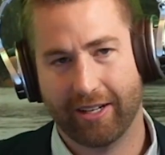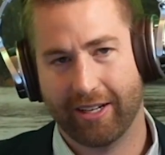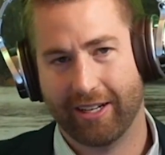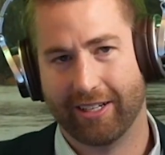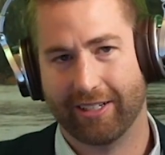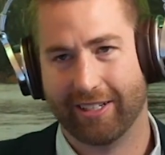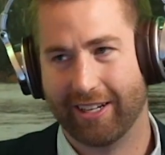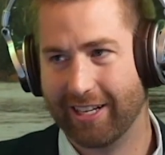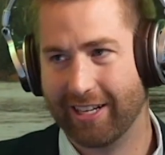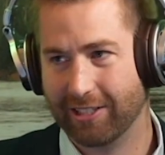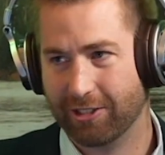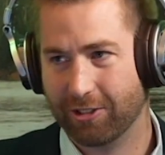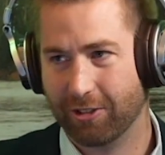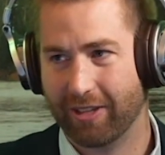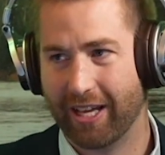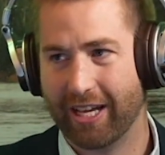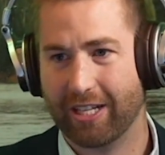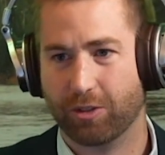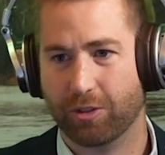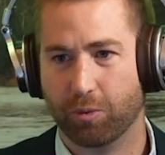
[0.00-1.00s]
And so
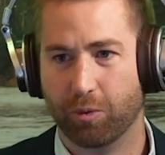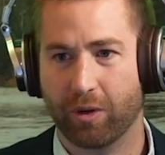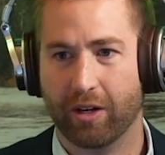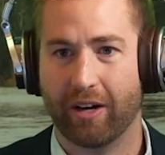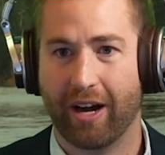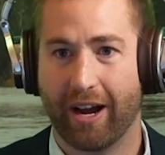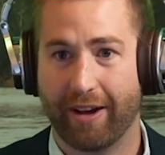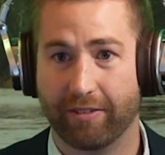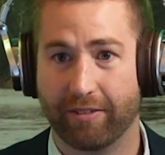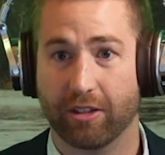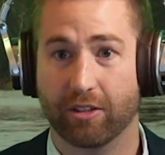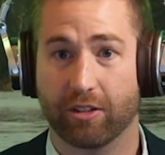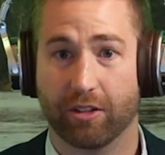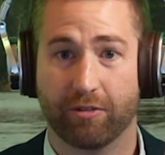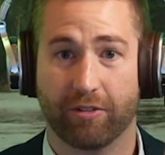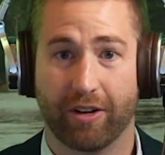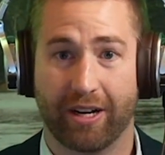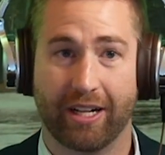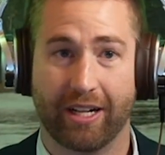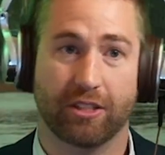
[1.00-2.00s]
that's where having a good
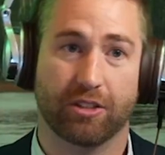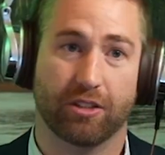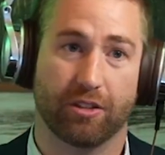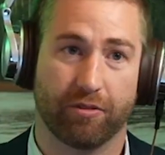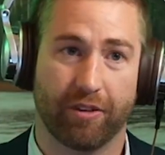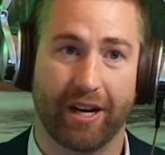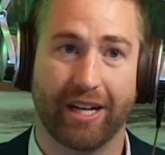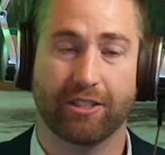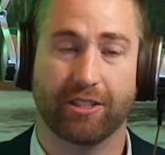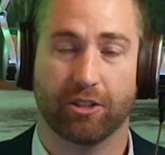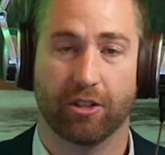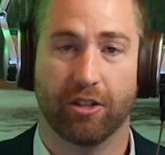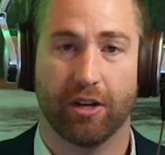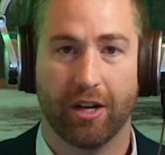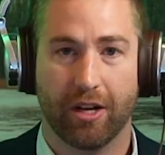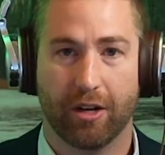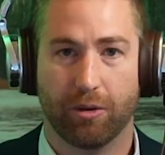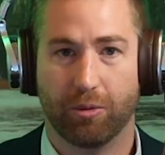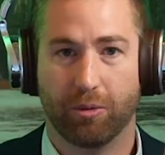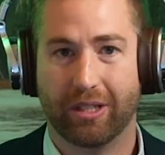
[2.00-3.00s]
financial advisor,
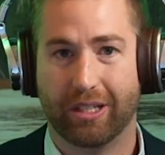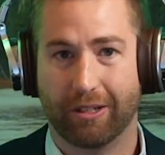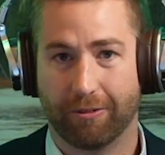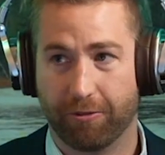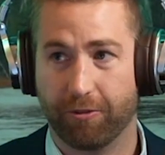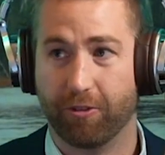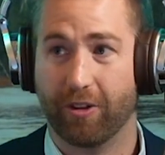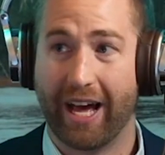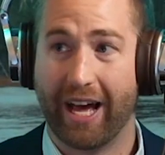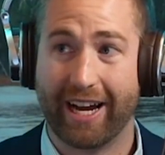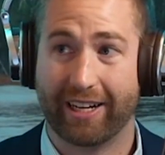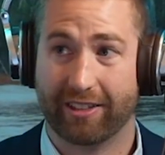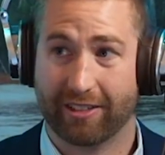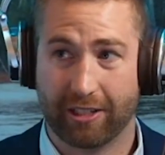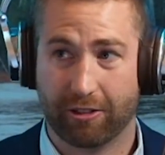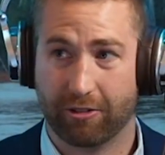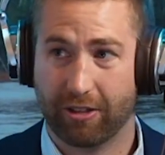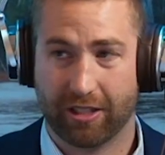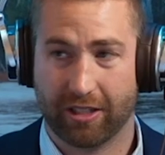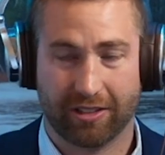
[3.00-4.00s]
we can flag,
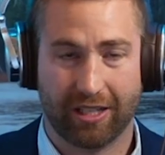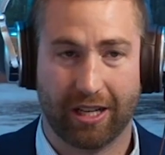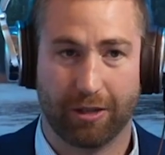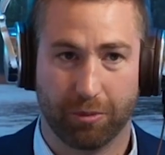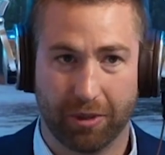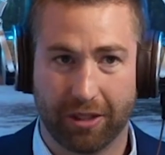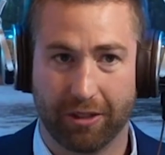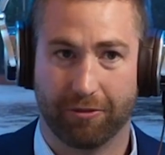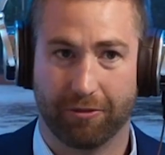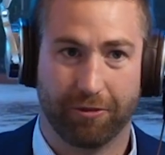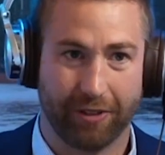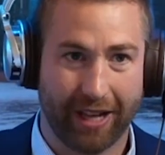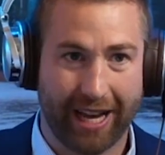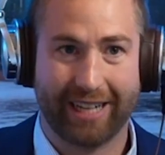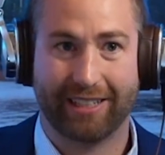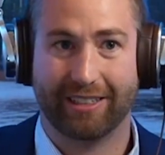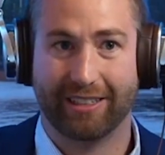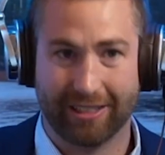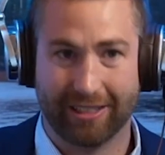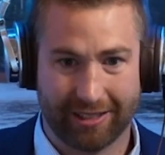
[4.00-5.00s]
like Rex said, we can
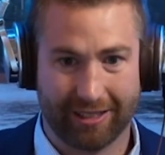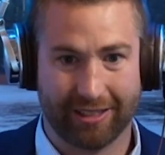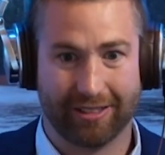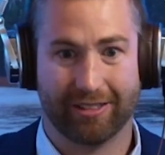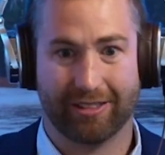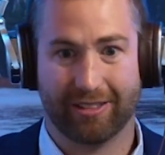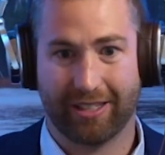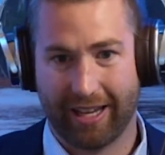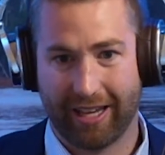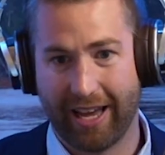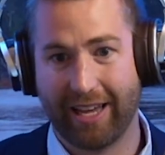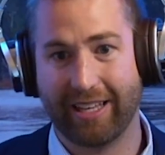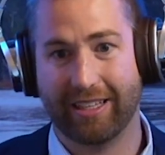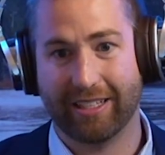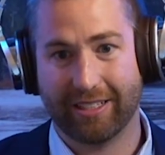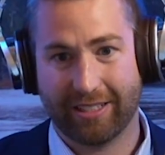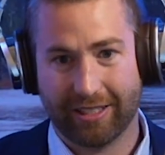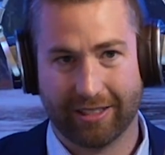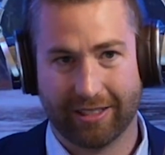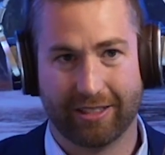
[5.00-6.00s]
flag these things and say, hey,
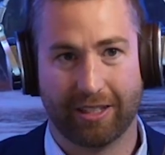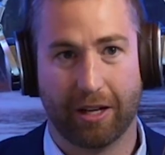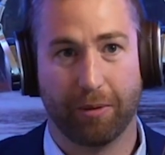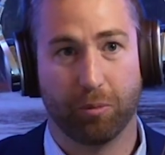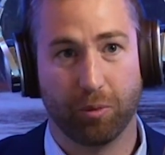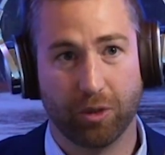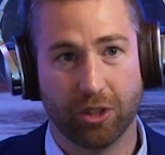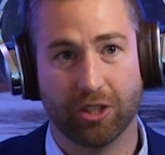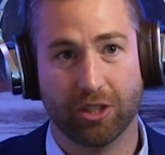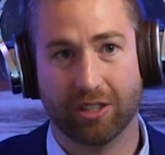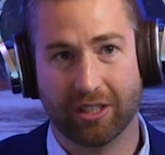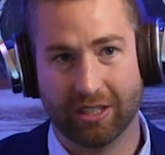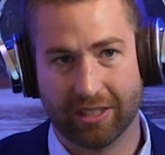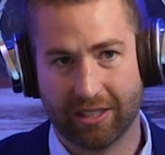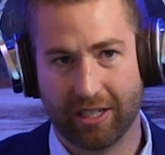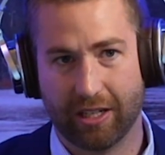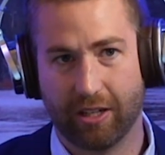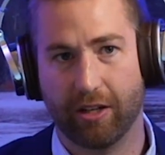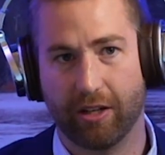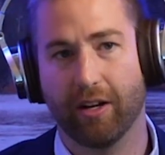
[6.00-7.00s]
this is something we should
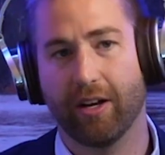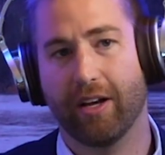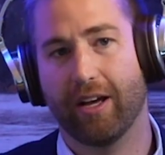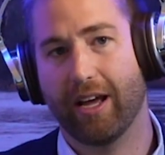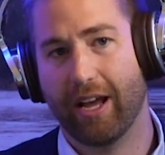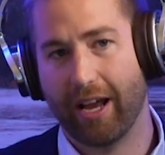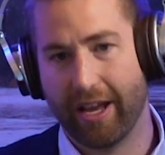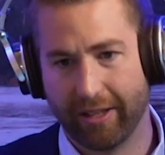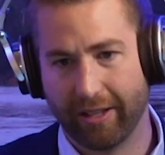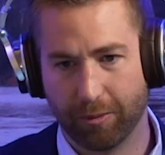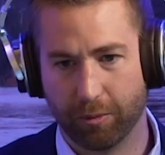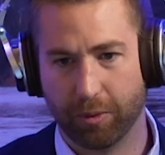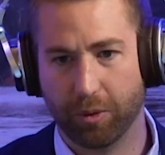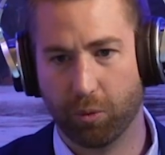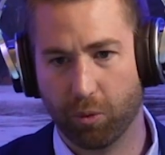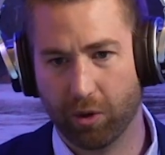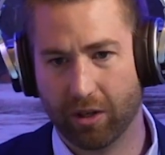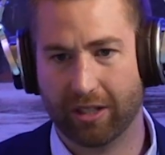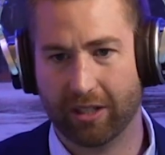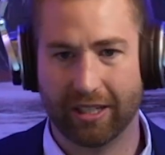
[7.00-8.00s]
consider. And then we
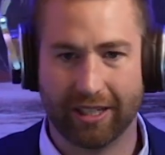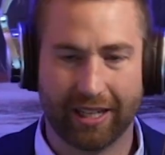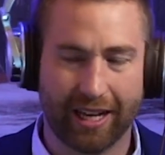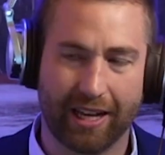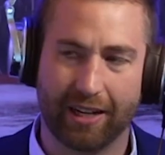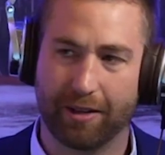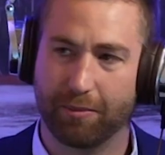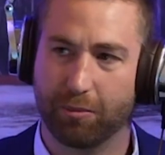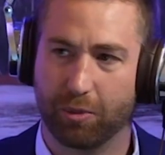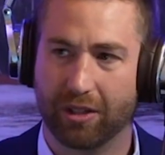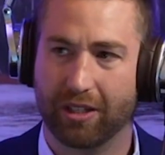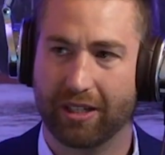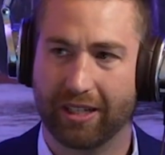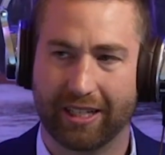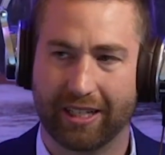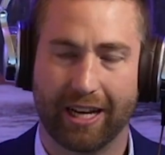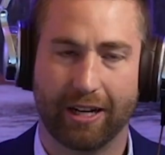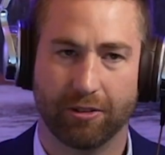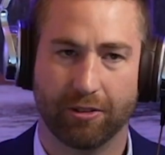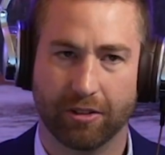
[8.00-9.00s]
work in tandem with an
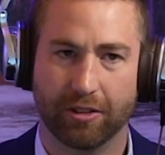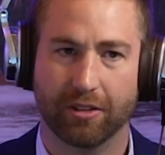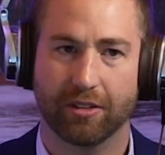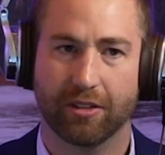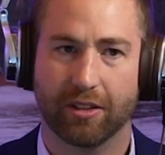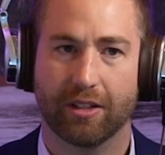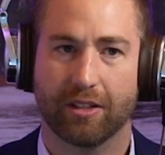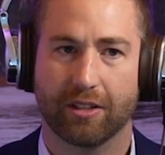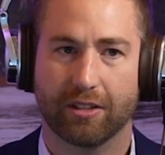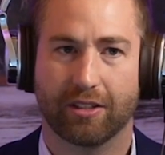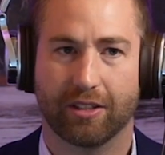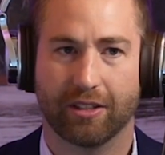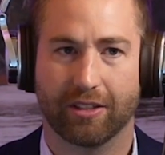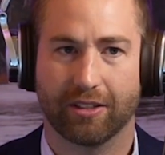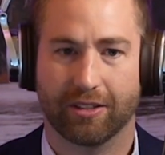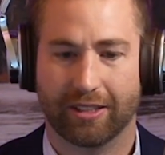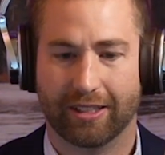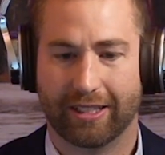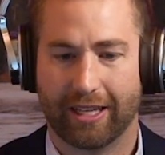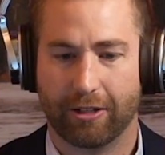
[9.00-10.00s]
accountant to
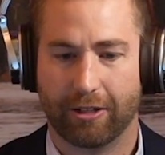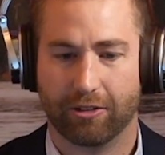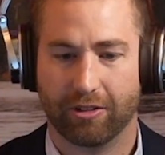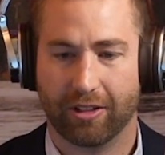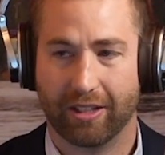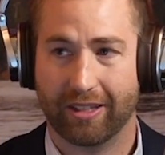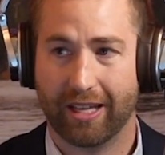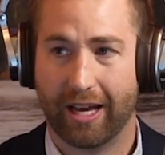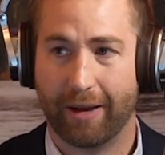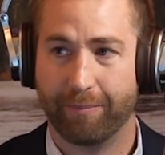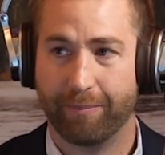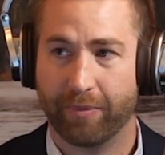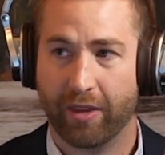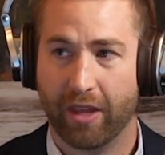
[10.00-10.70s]
calculate that.